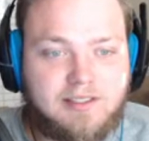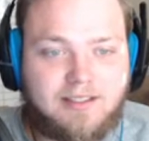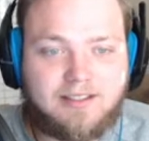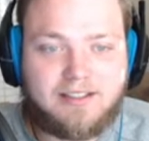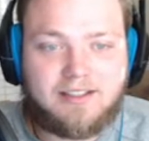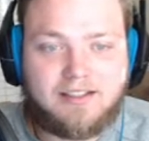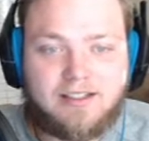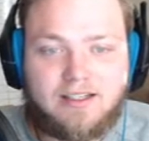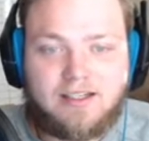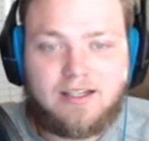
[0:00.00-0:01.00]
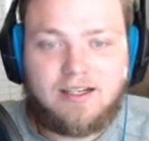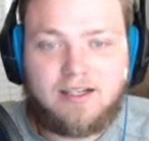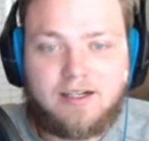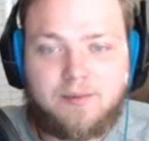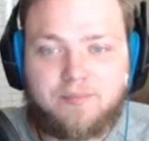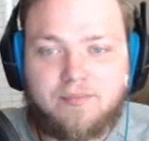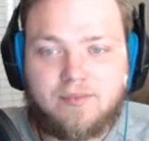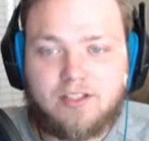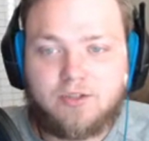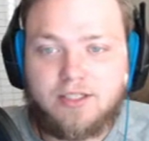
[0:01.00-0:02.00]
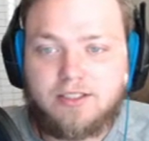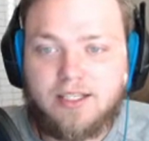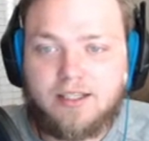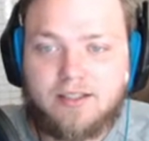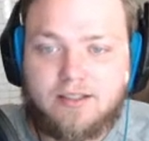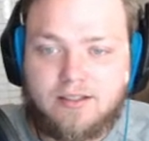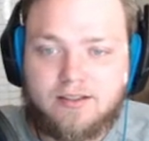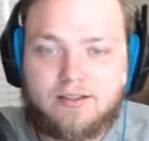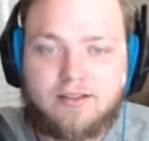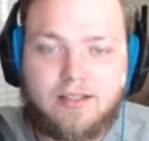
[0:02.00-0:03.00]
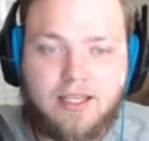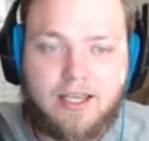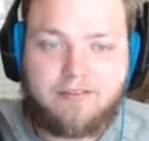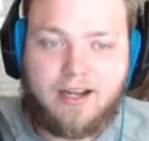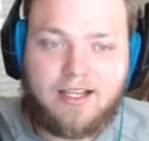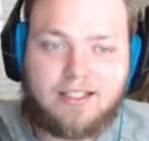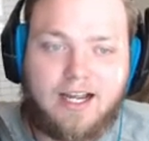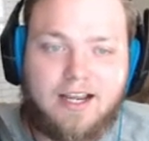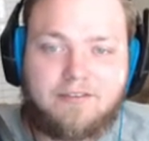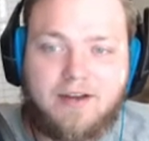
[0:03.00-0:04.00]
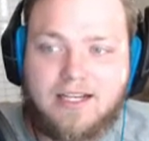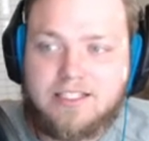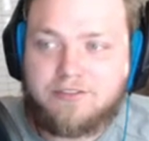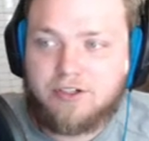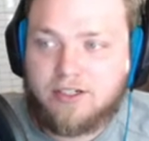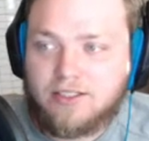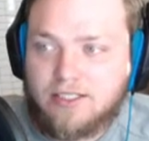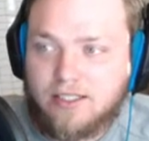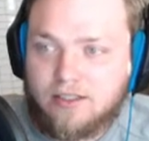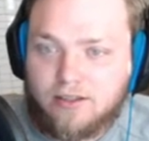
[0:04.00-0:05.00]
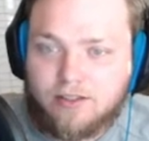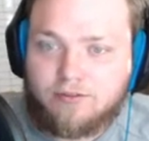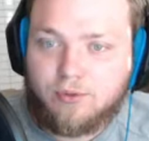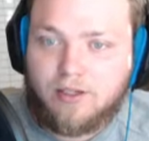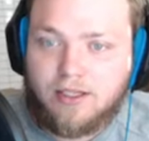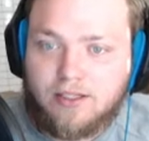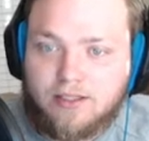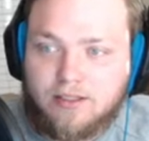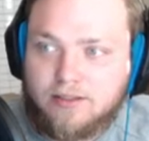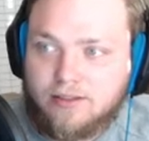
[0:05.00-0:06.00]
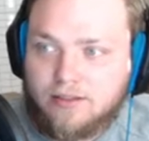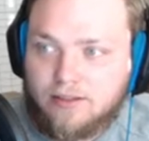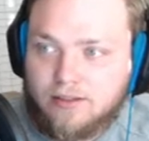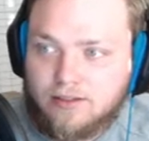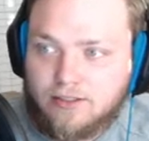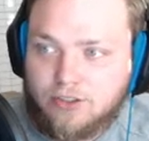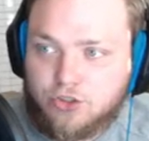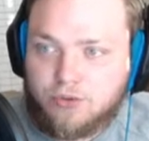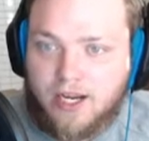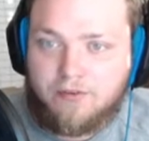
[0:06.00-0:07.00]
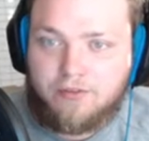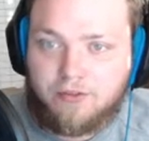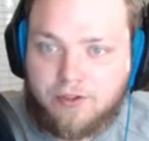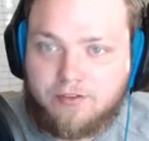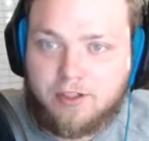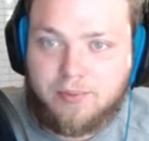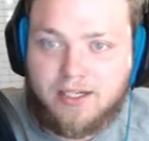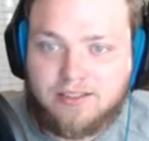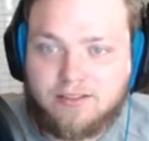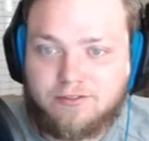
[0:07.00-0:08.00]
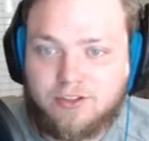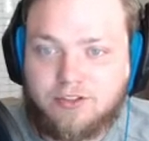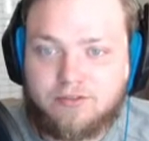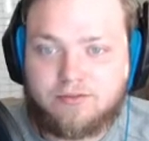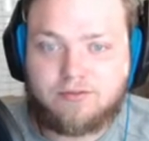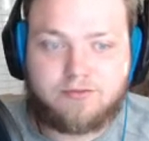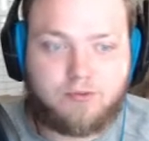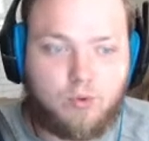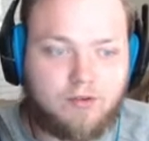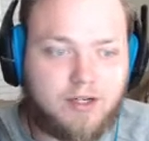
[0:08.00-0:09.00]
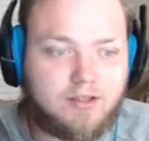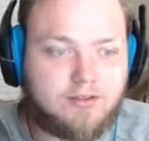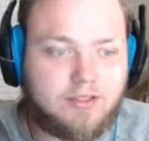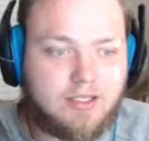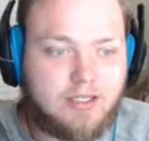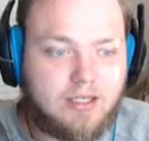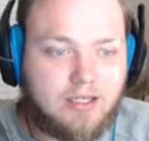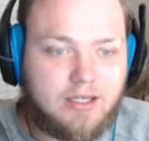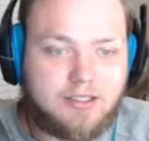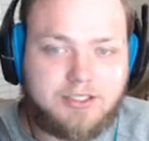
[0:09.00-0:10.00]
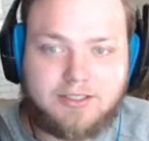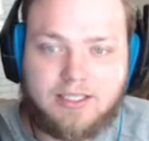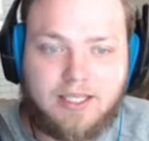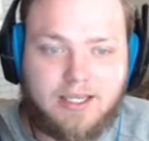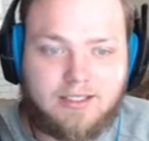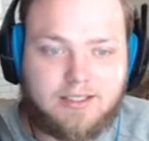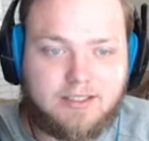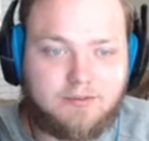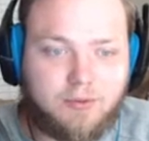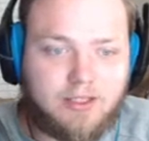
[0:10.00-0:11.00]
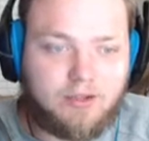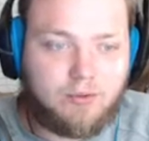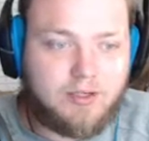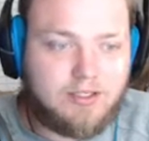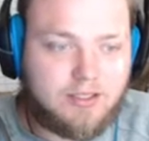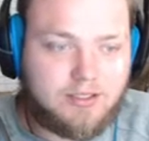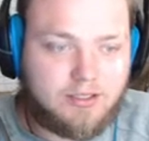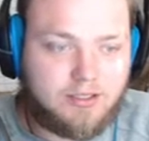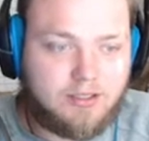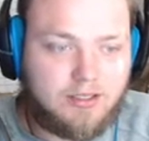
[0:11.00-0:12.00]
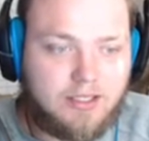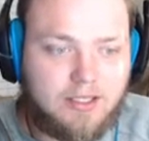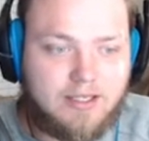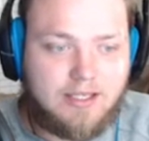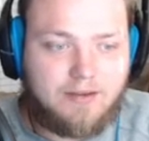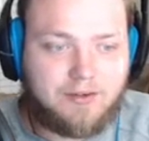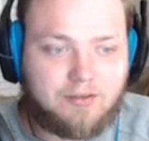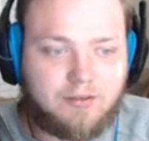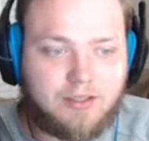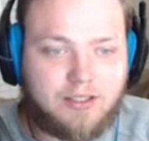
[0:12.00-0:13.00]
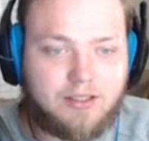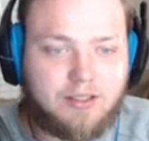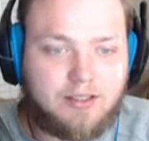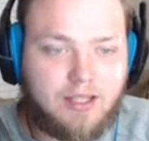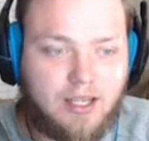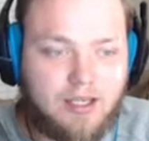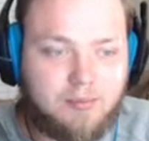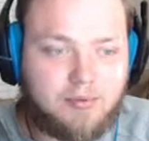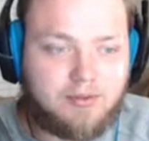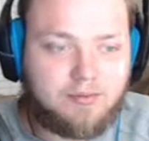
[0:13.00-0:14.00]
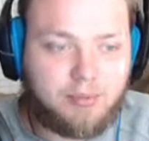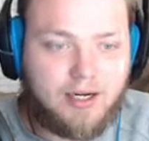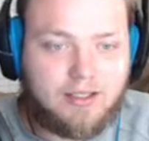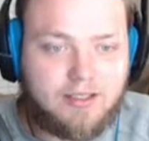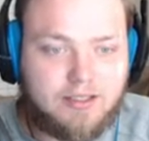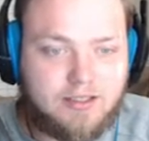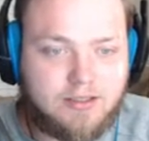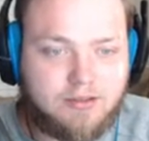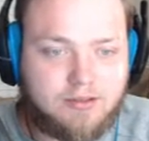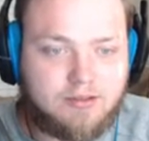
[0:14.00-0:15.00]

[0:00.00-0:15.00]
Yeah. So I advise if you're gonna take Leonard Fournette to draft 3 running backs in the first 4 rounds, just in case, because Fournette always gets hurt. He is having a really good camp and practice, so